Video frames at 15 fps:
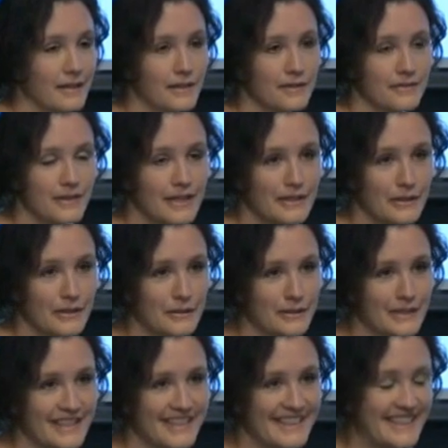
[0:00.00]
of our local
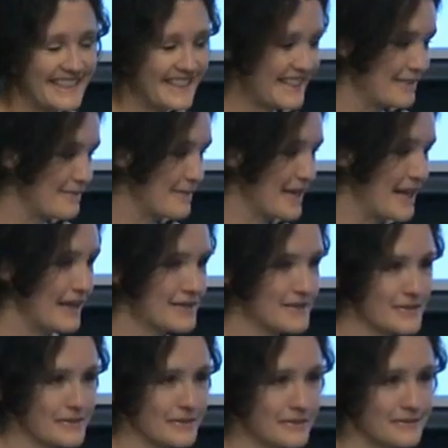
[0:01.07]
ethnic
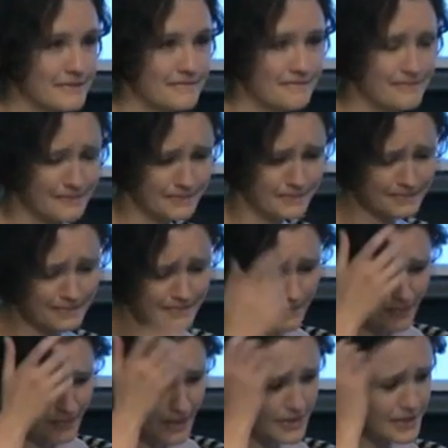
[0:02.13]
council
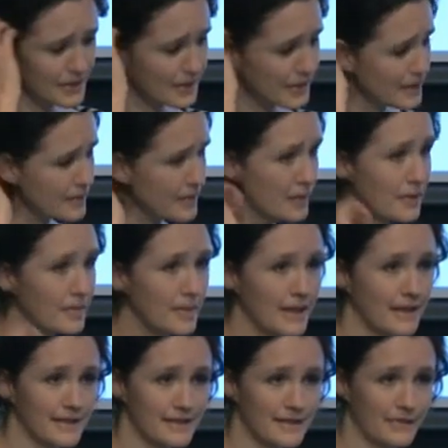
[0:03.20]
to learn more
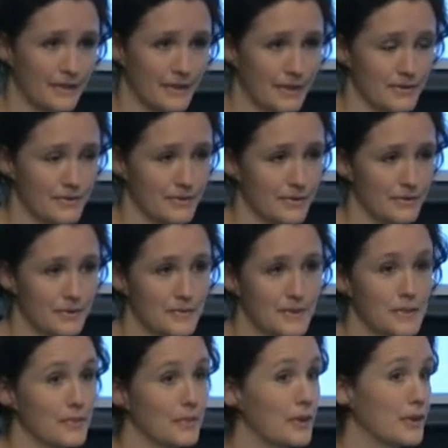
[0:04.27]
about the different cultural groups
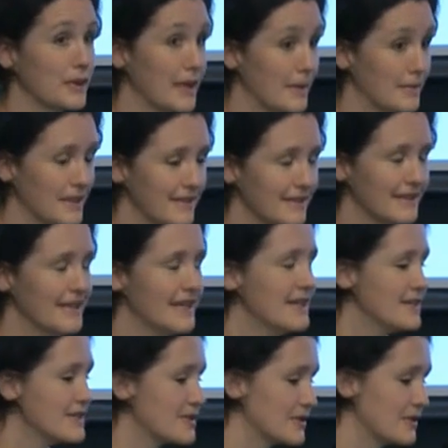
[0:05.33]
that weren't coming
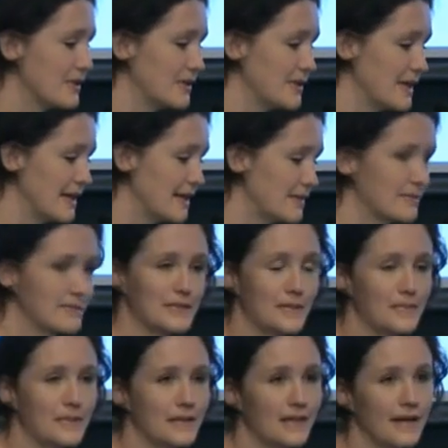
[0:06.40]
to
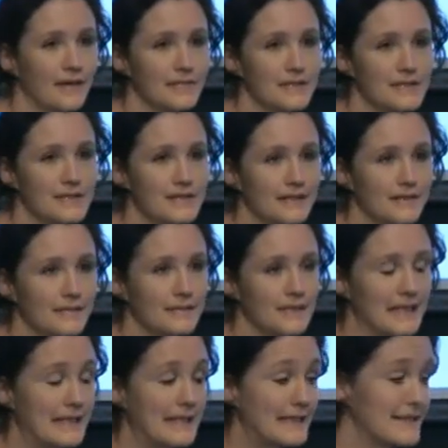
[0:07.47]
Shepparton Art Museum,
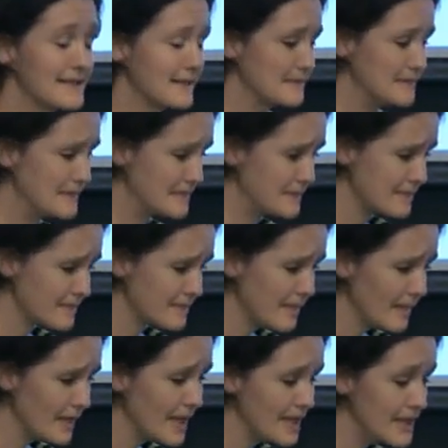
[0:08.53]
and
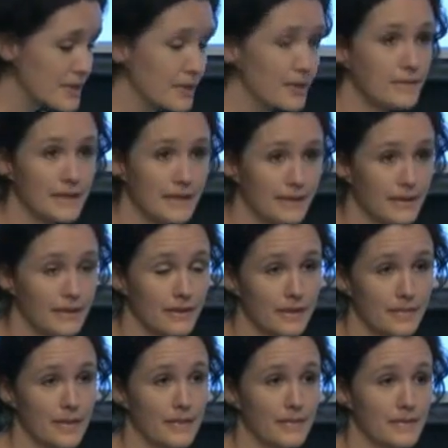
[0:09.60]
he taught me a lot
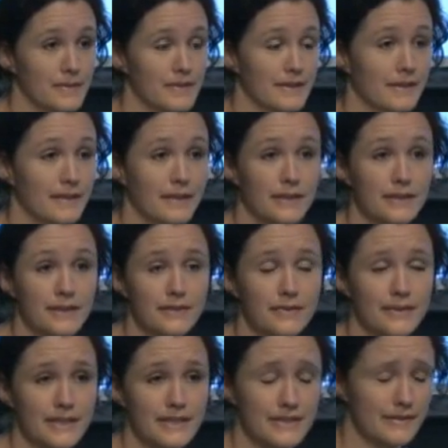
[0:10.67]
about what was going on in the
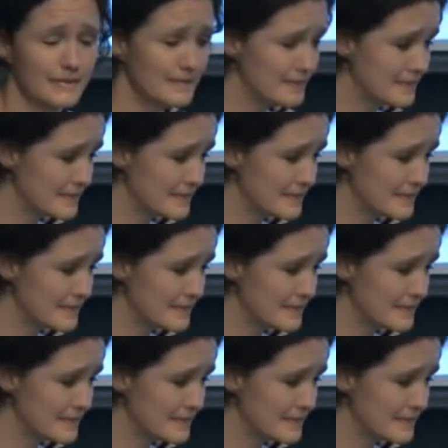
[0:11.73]
region.